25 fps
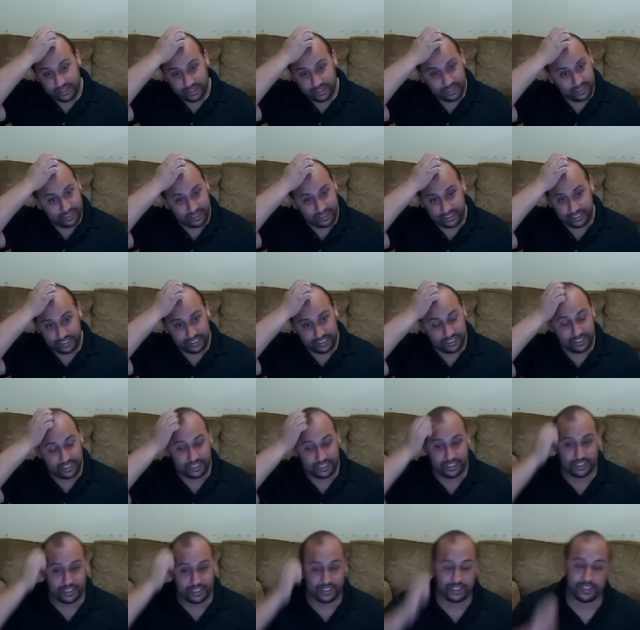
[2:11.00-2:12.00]
uh,
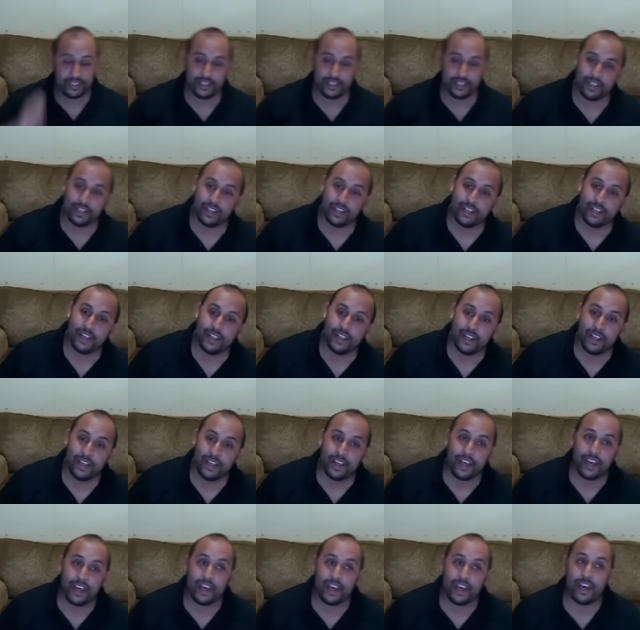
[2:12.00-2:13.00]

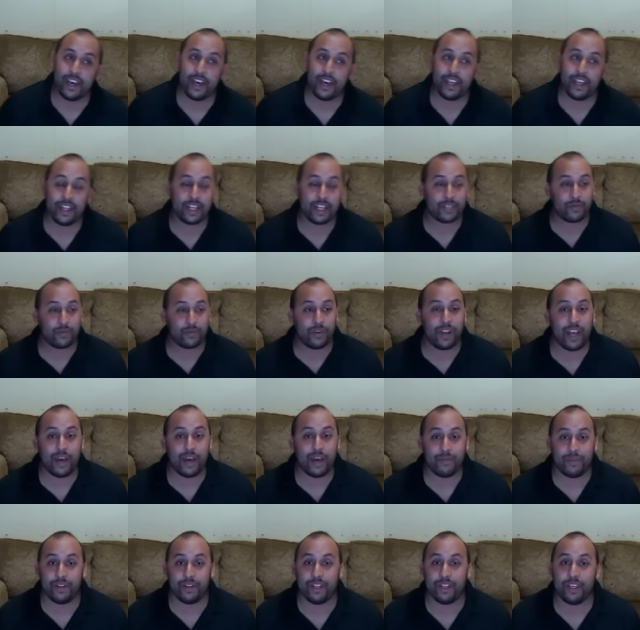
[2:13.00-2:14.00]
and that's what
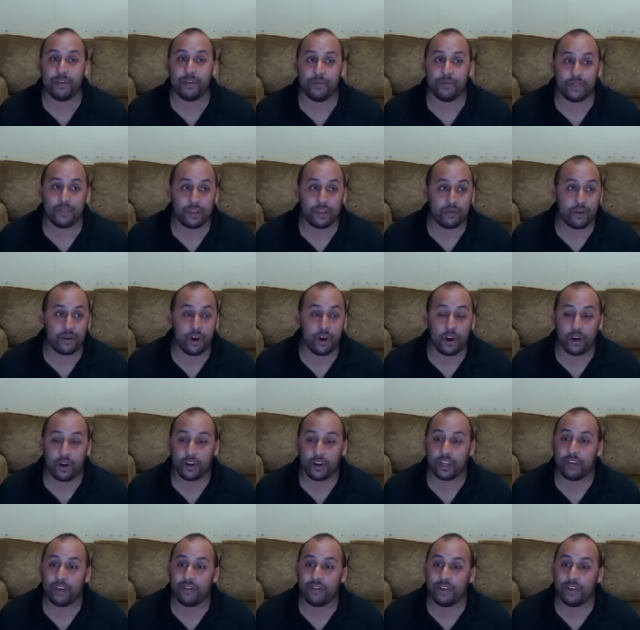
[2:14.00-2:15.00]
happened. He, they were
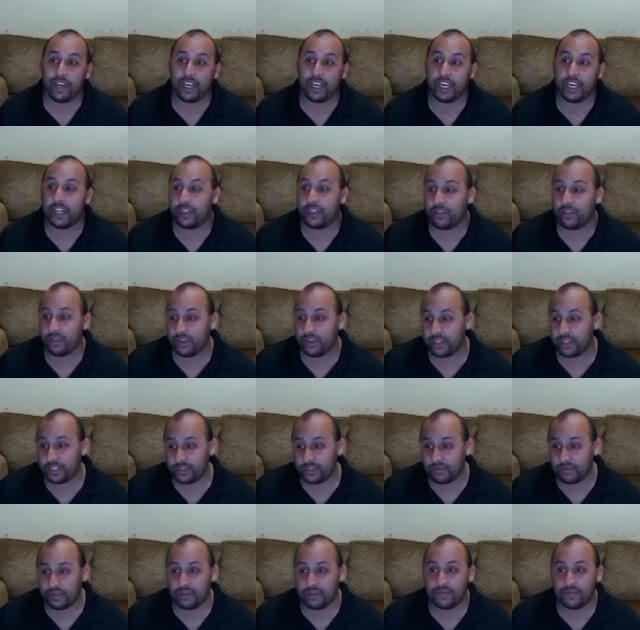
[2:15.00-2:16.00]
arguing. He
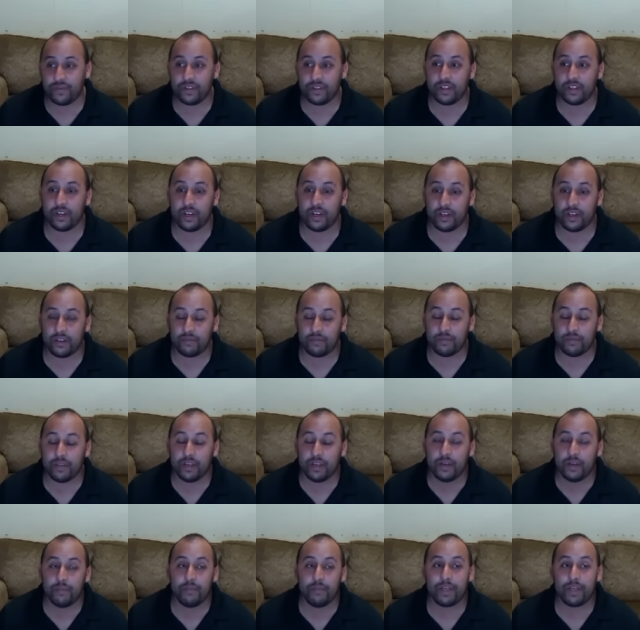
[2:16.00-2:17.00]
just uh,
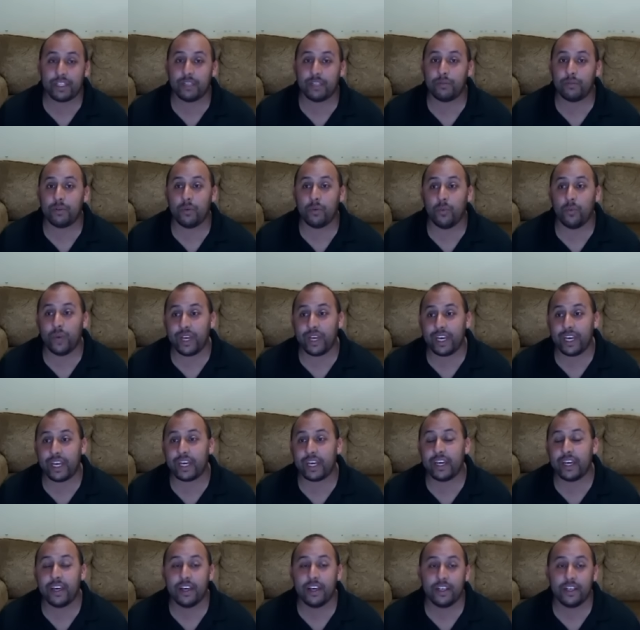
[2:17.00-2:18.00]
messed up the
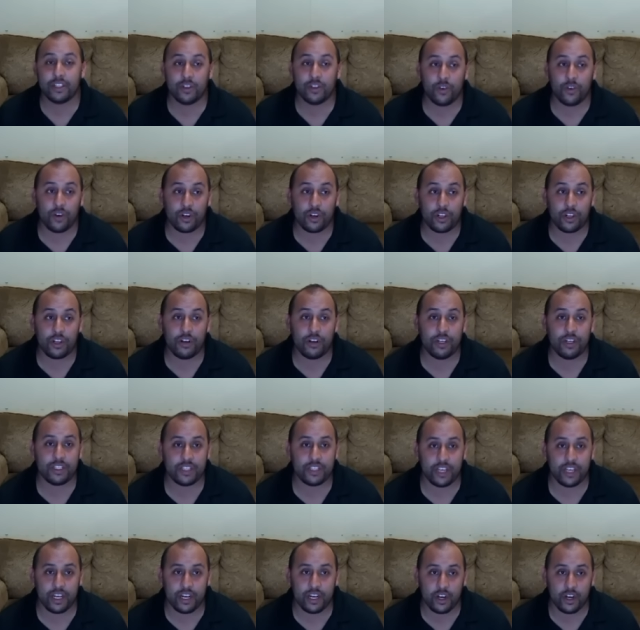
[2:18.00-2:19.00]
wig. So Uncle Larry
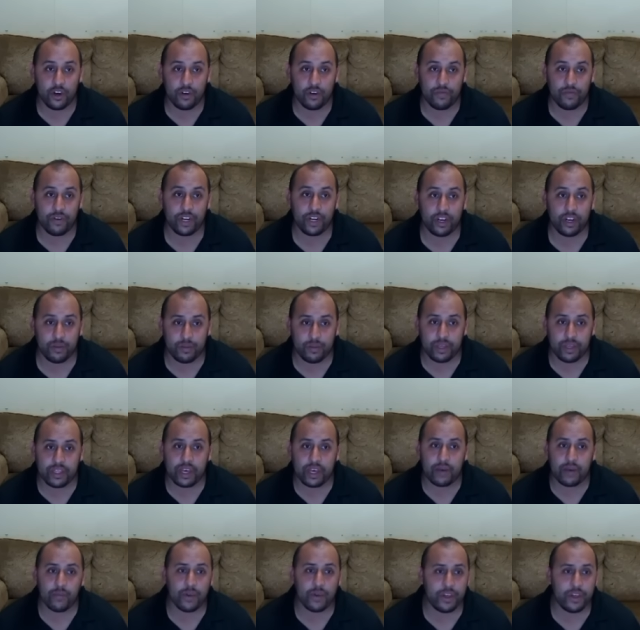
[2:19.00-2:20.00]
said, "Oh, if you're gonna be
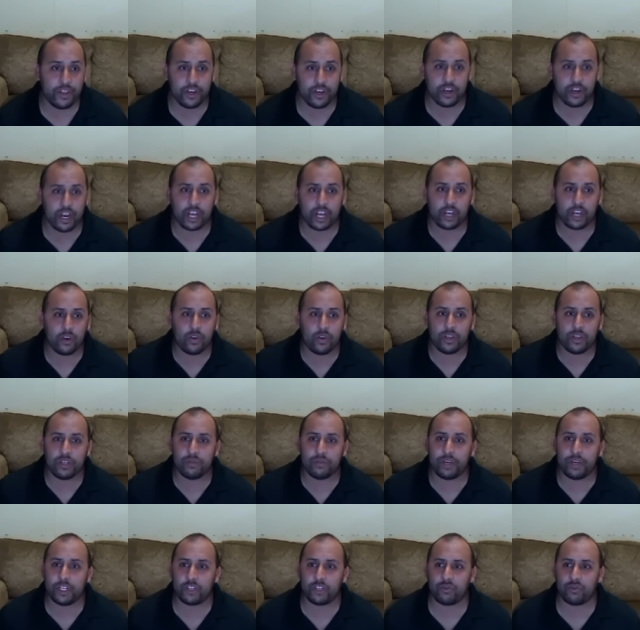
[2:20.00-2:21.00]
that way, they you're not going to
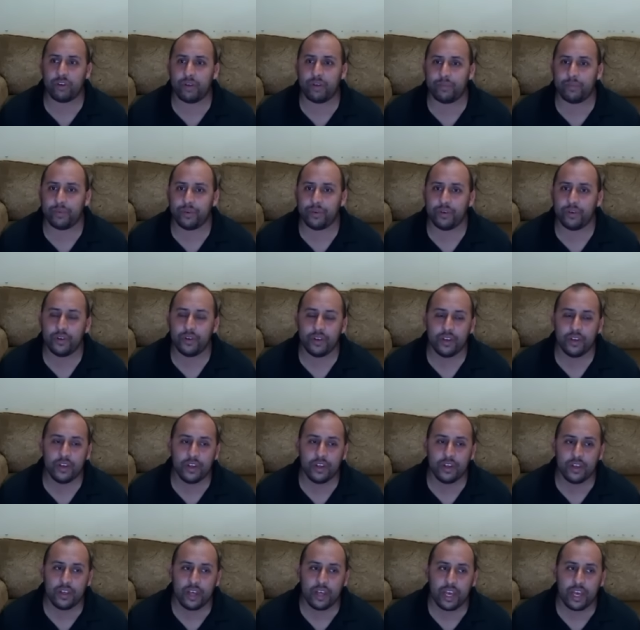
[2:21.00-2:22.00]
my trip."
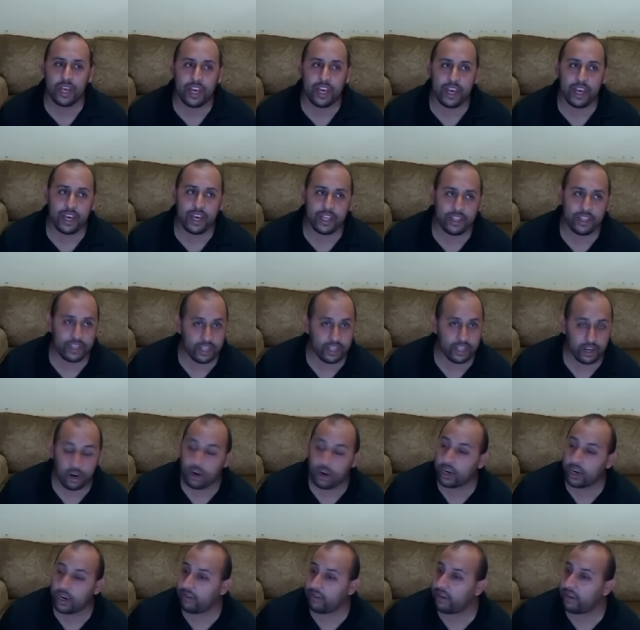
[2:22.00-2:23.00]
And
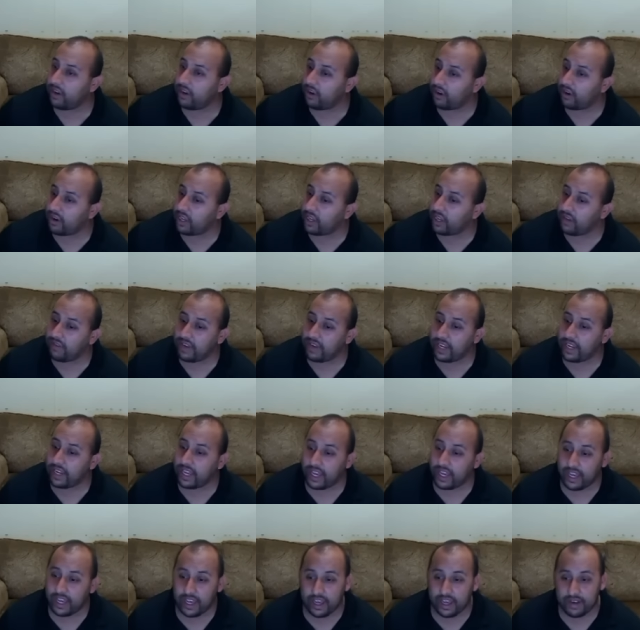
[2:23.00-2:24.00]
arguing, arguing,
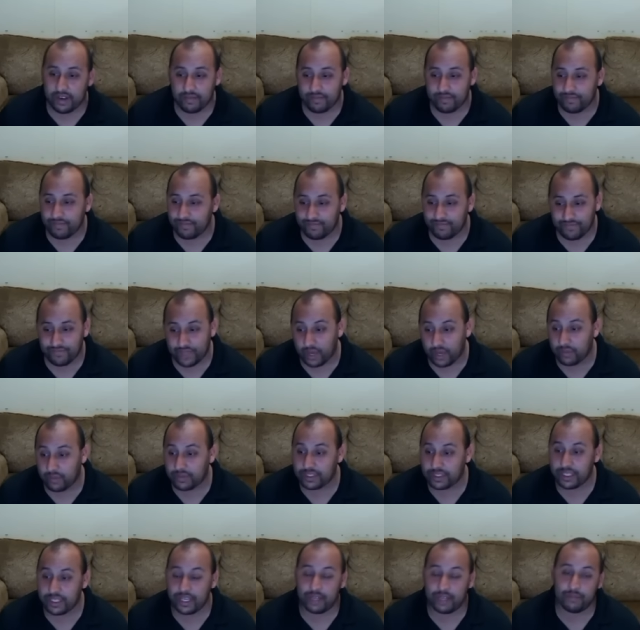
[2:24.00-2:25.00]
and that
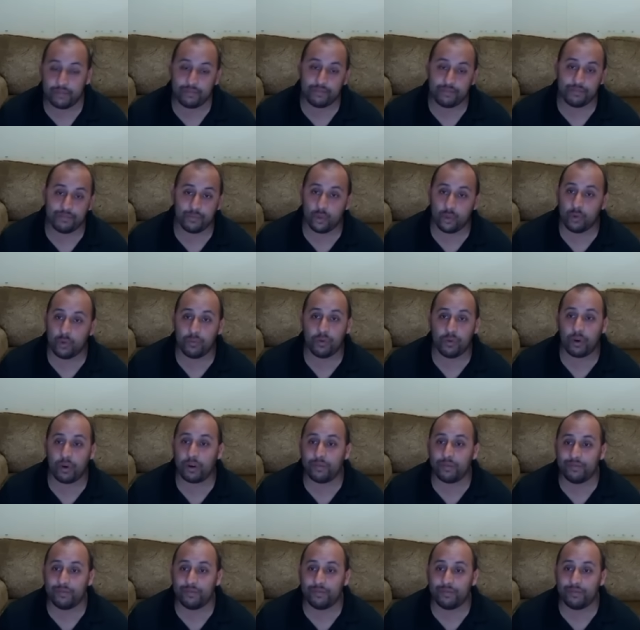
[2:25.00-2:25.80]
was it. No more.